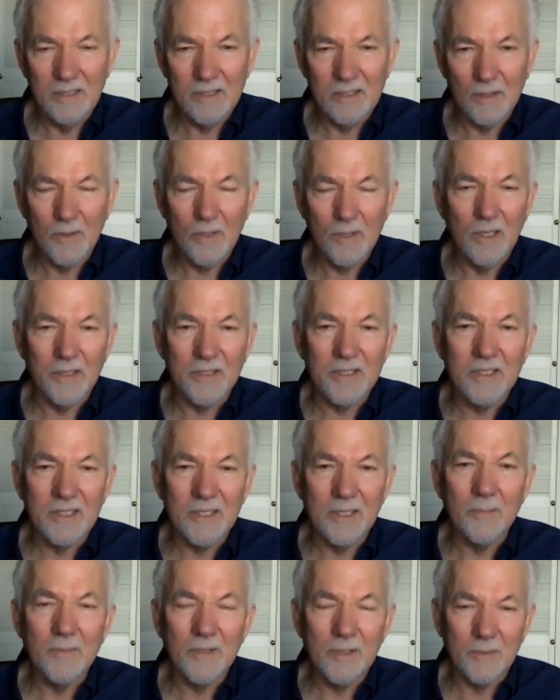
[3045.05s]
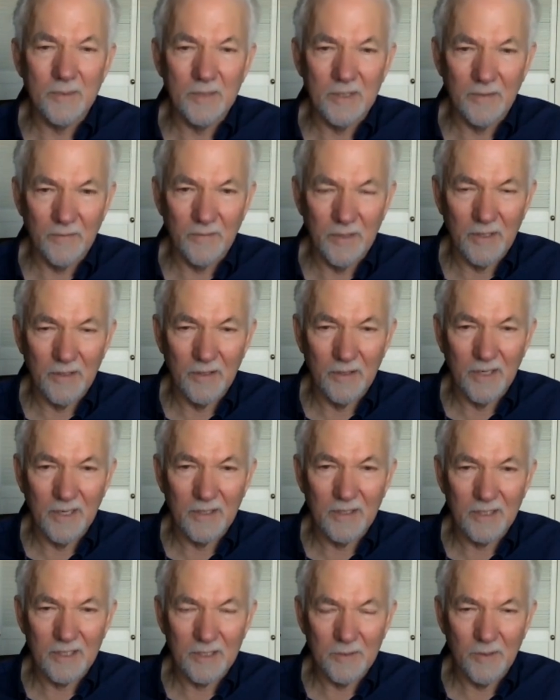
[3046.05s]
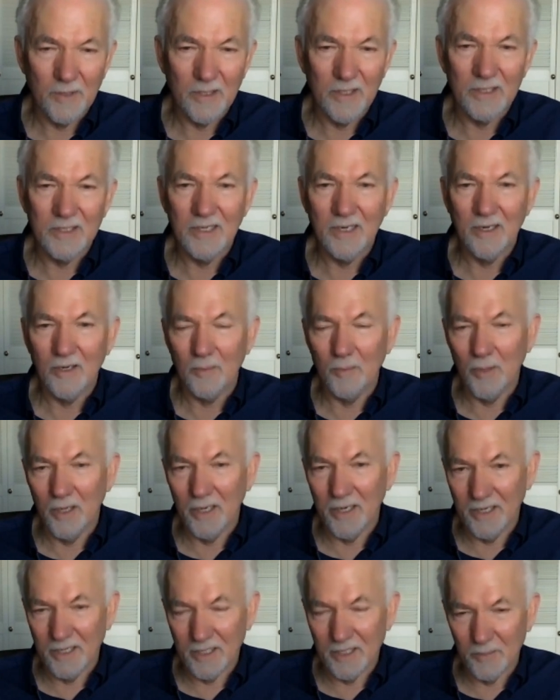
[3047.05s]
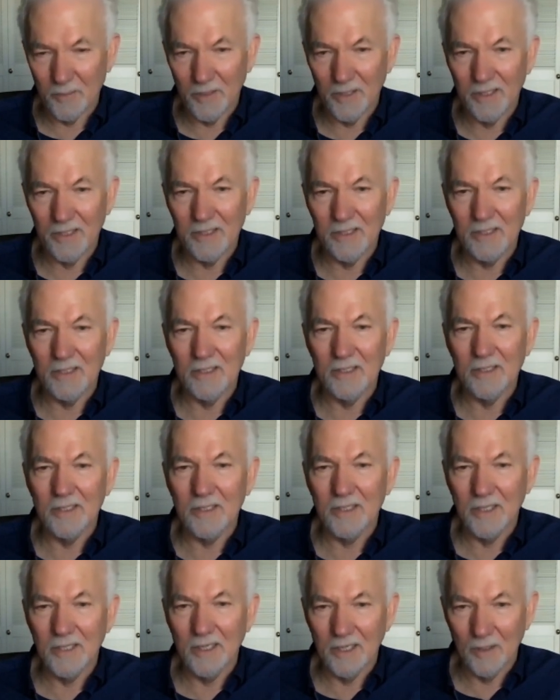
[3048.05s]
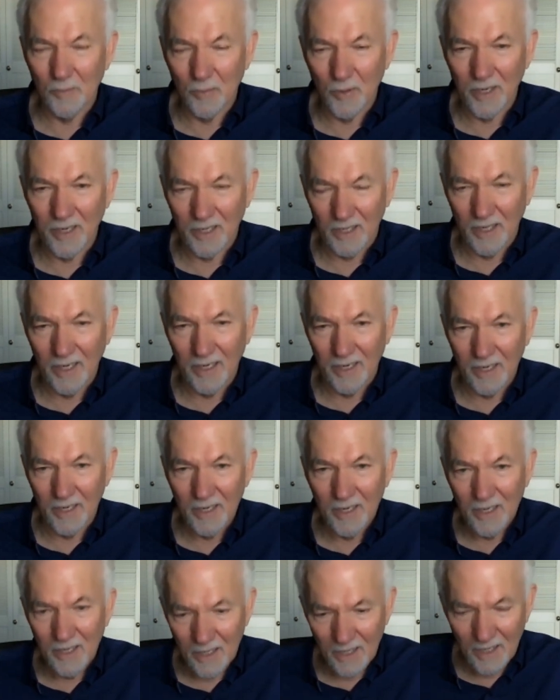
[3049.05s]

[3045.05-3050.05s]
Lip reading: so-called symptoms of the near-death experience, out-of-body experiences and seeing a bright light.